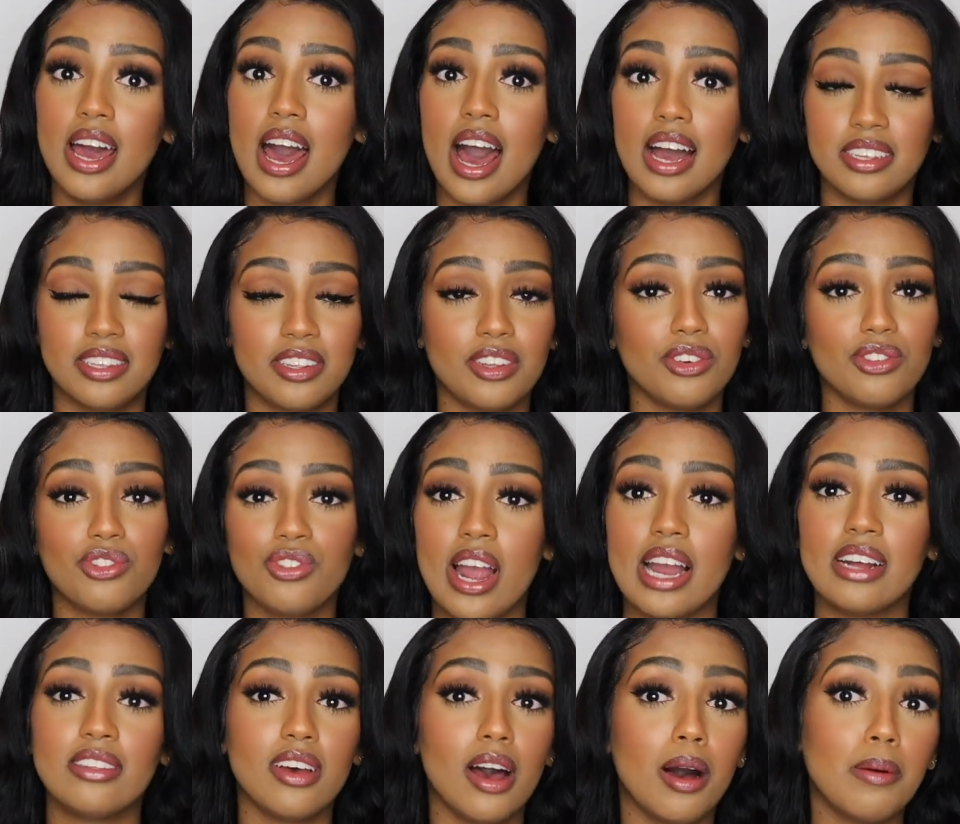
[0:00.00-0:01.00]
I still
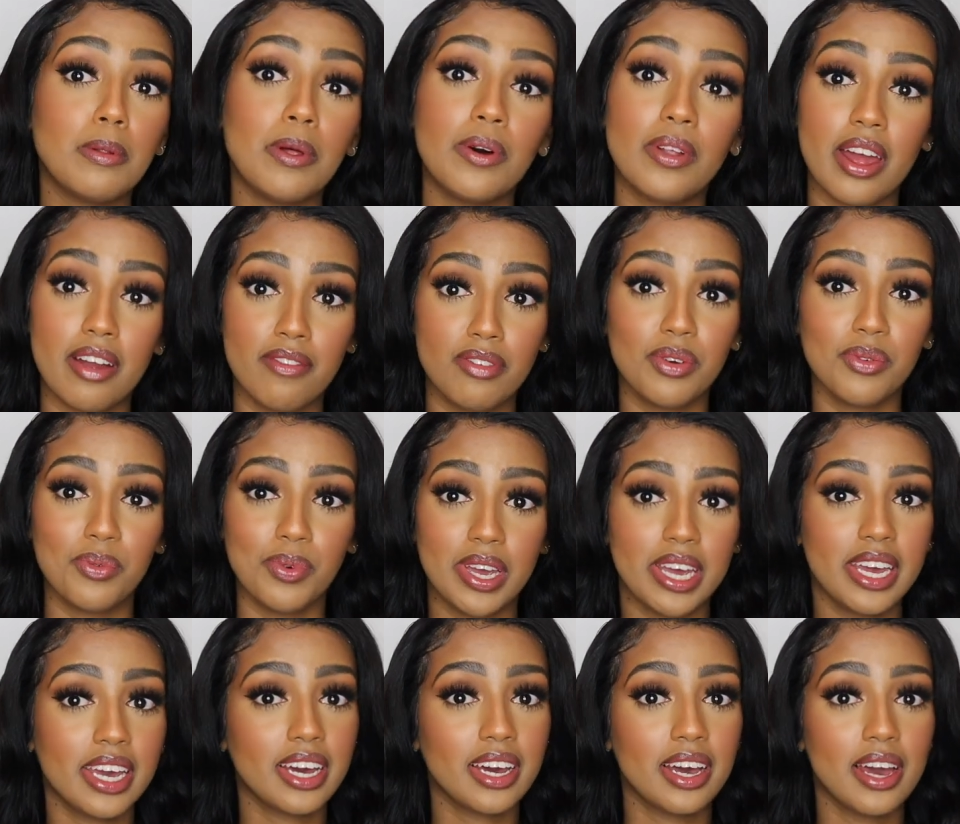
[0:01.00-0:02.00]
try to upload every
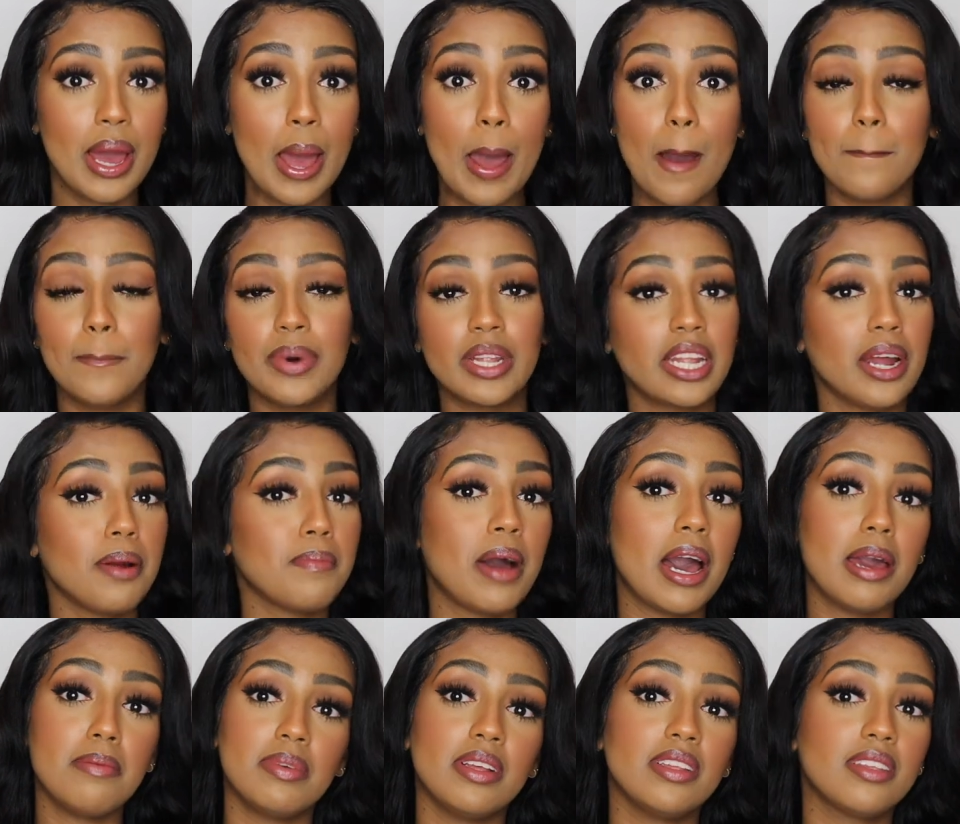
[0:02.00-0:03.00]
week, but there
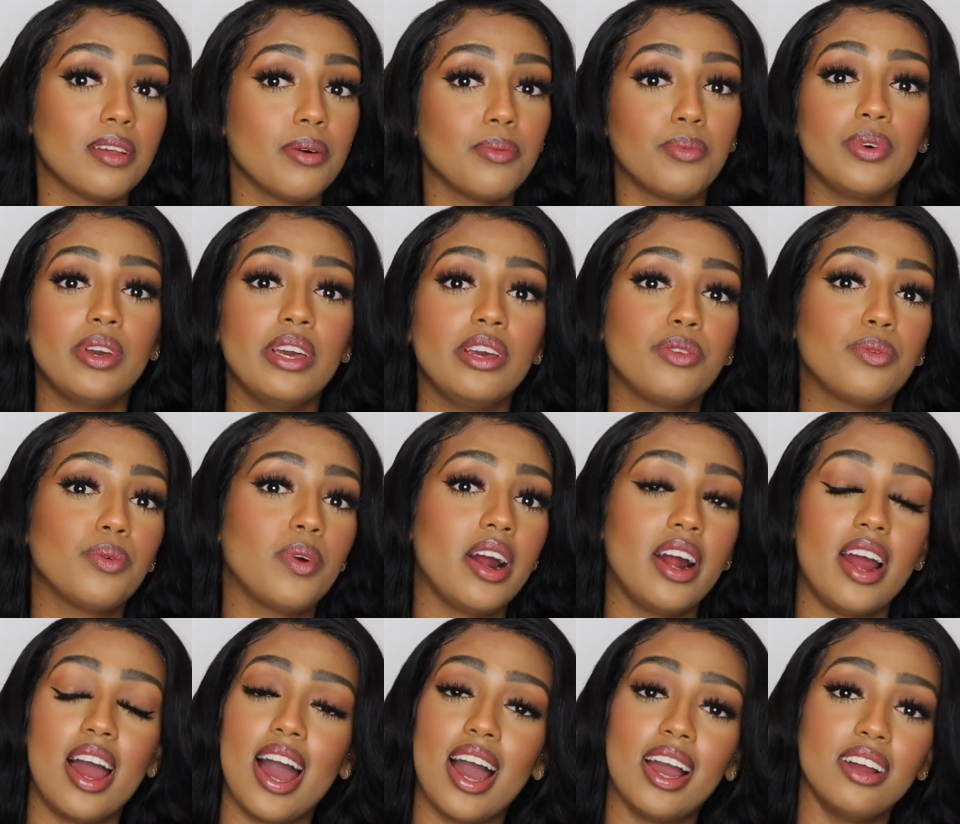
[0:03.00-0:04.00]
might be some weeks
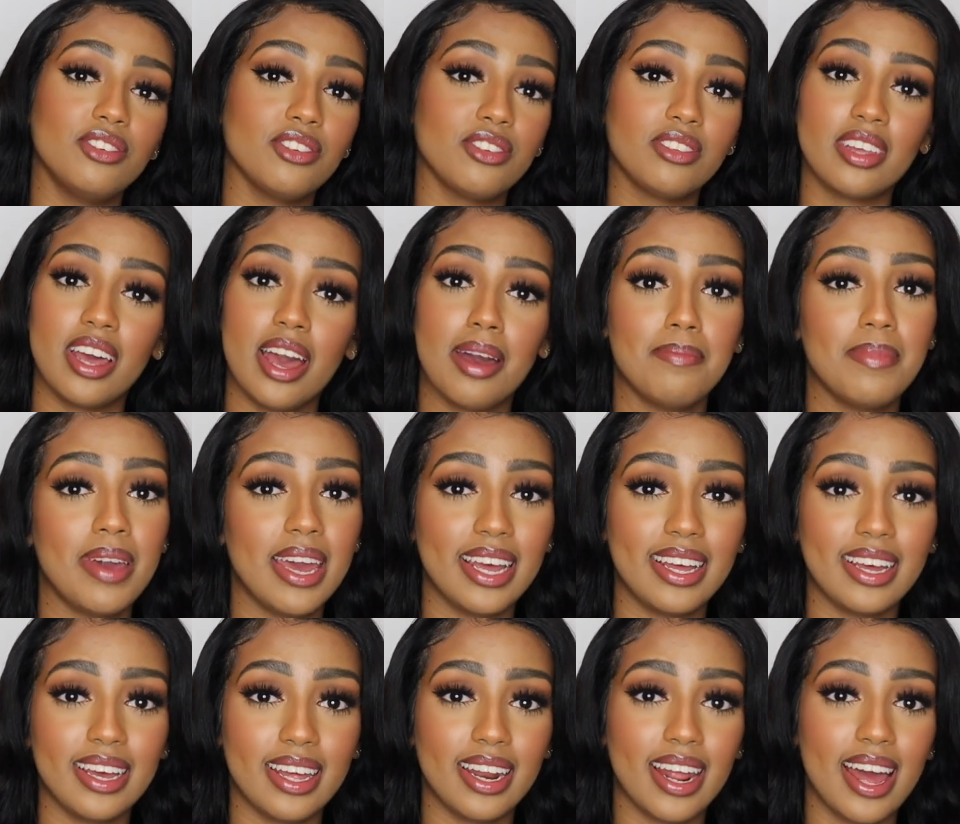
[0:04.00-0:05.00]
where I just can't
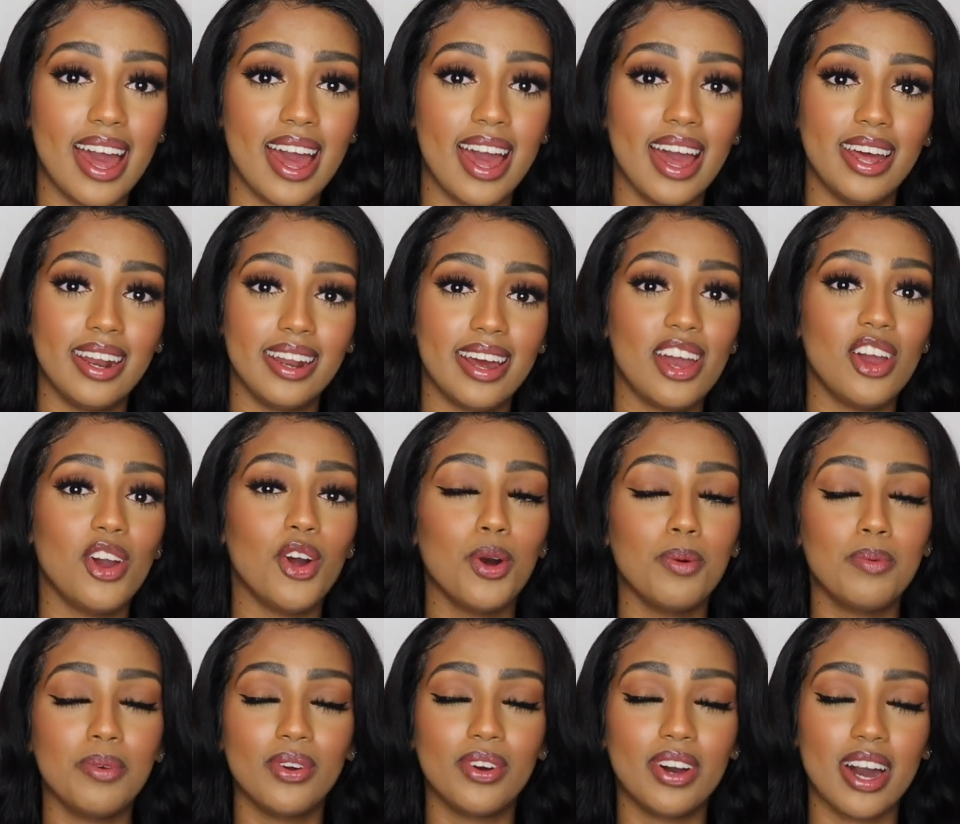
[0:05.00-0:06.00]
make it. And I
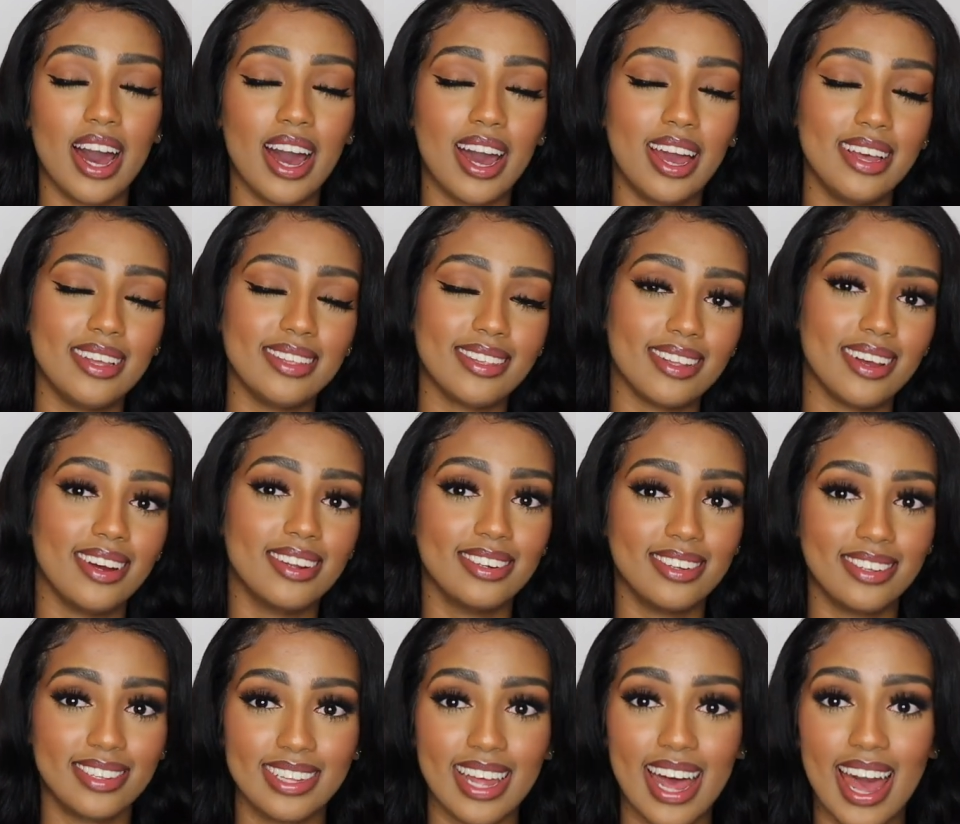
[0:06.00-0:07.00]
hope you guys
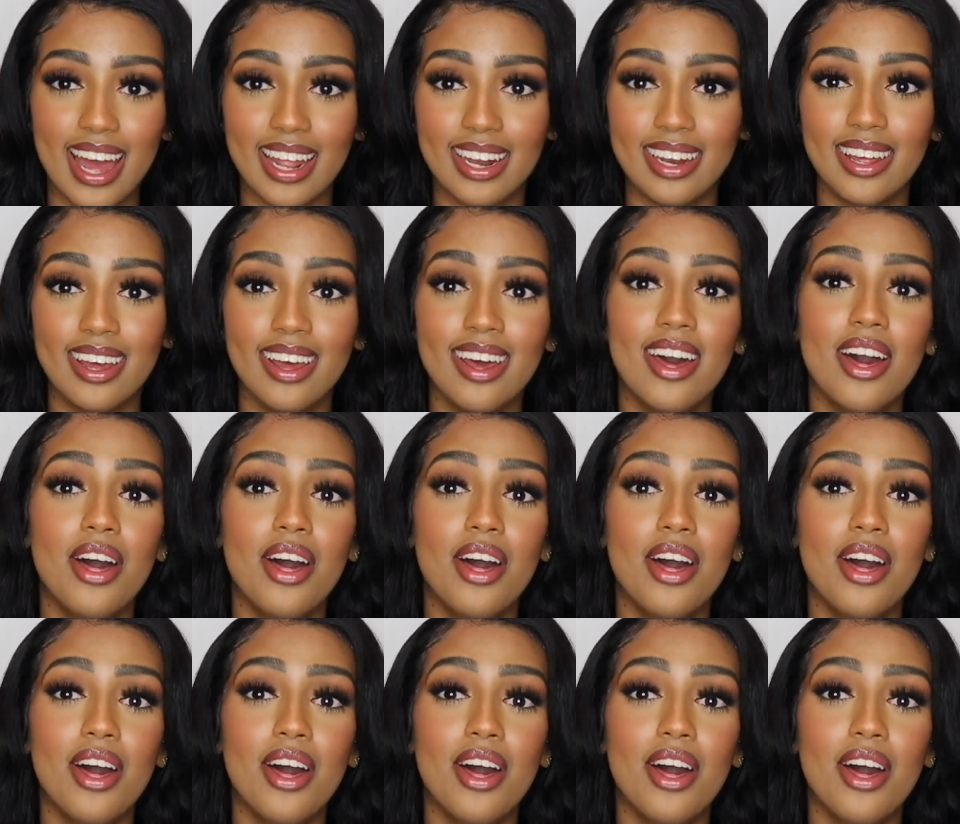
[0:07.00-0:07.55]
understand.